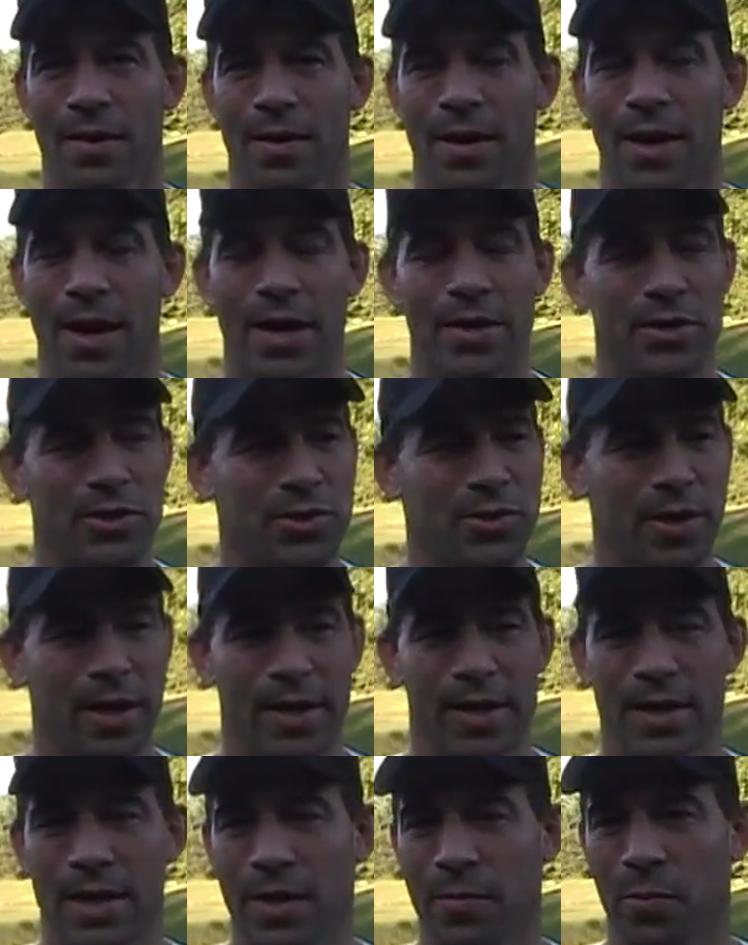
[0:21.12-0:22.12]
I just try to
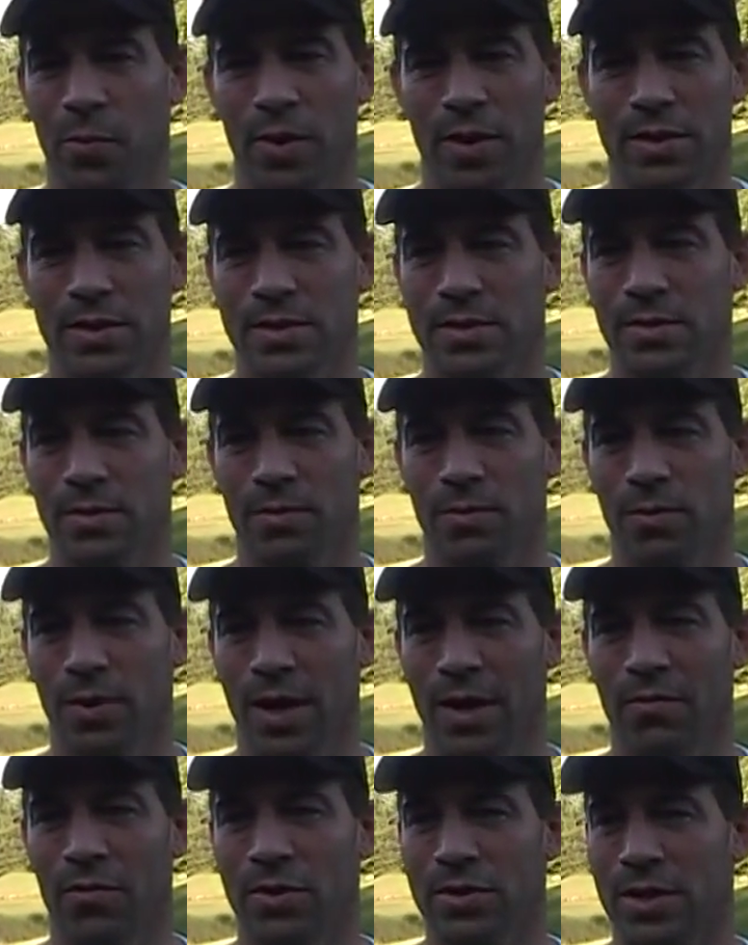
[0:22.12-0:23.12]
keep what's
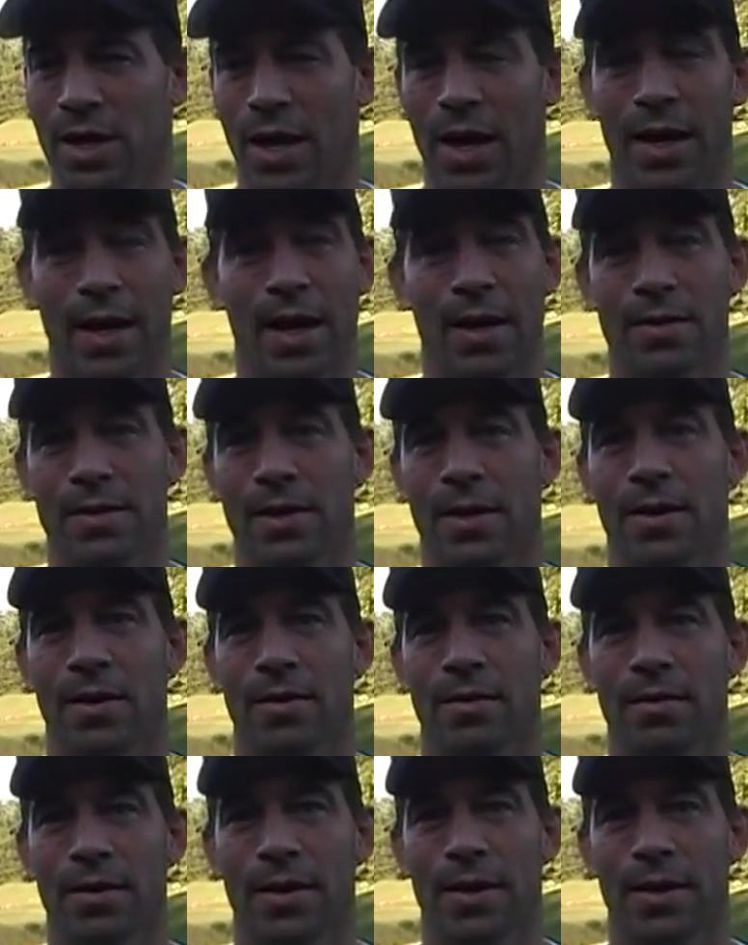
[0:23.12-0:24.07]
whatever's hot out there.